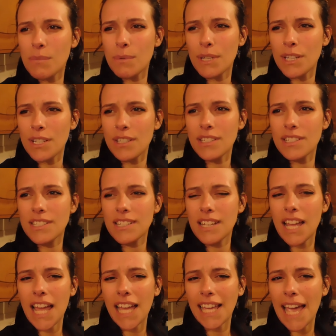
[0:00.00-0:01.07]
because
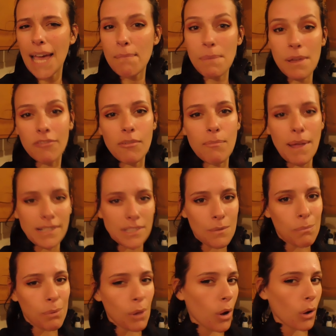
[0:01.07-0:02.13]
I get a bit of a mental
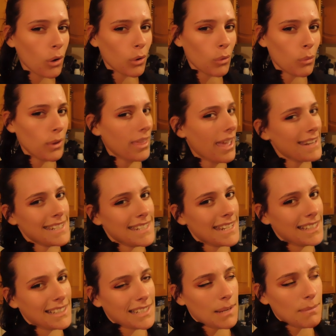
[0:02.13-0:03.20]
block with
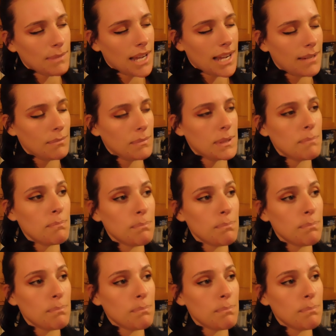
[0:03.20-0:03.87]
editing sometimes,